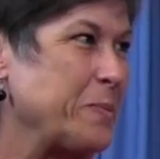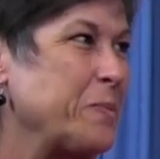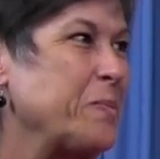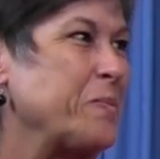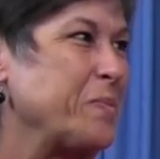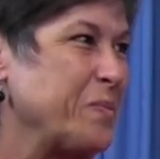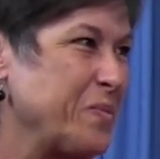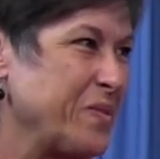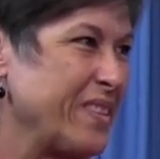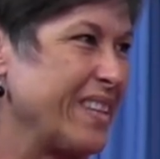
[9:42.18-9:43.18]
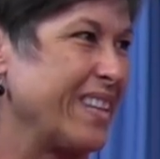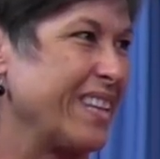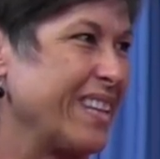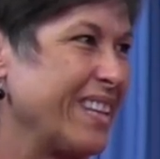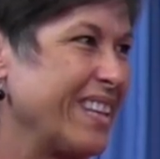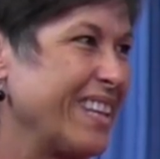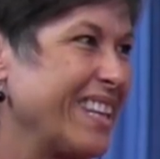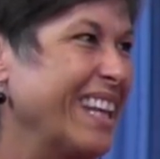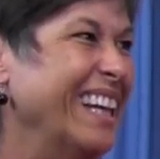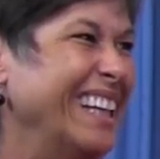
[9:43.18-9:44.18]

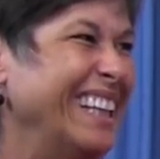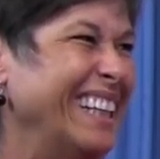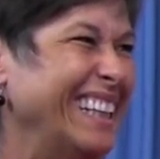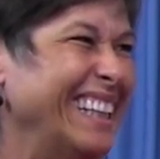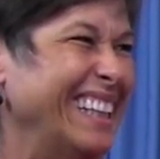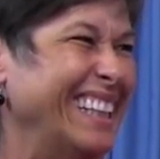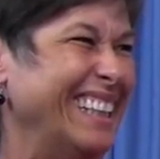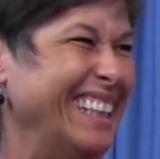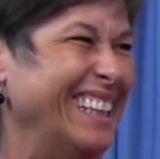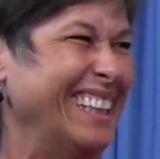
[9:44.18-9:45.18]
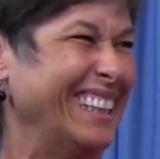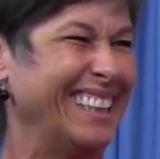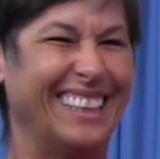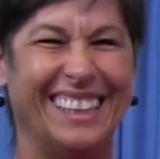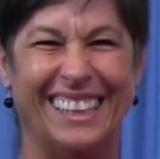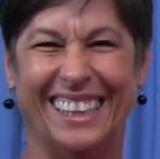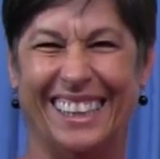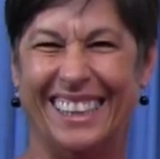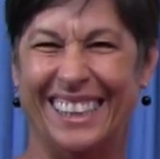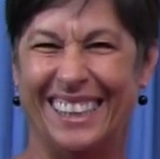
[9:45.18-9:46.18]

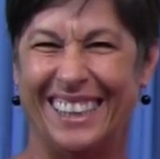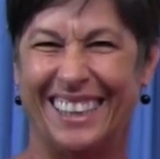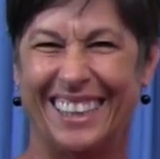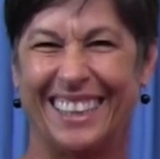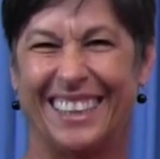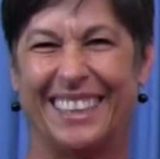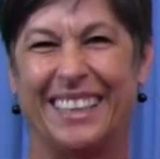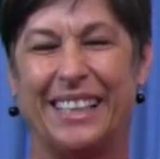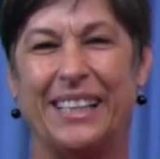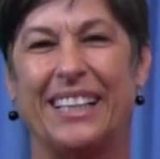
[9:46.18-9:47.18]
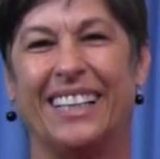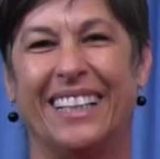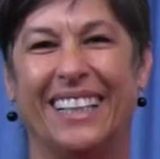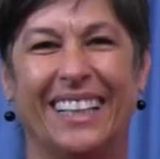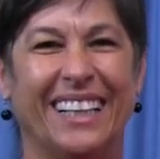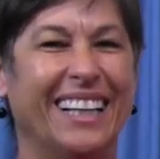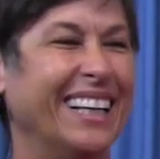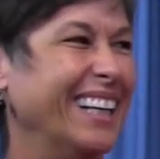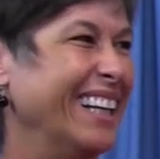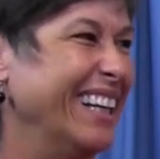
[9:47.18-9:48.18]

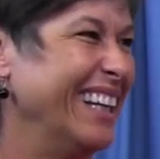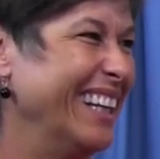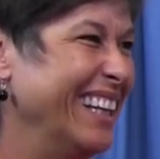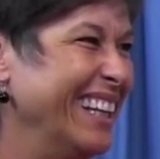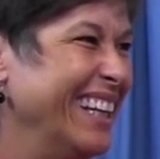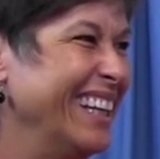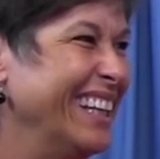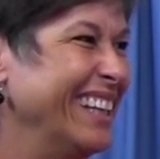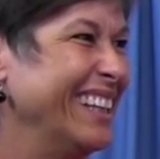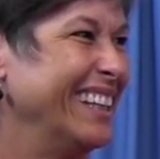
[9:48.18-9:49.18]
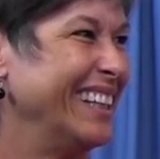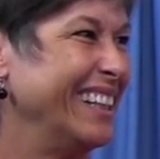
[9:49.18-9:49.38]
(silent)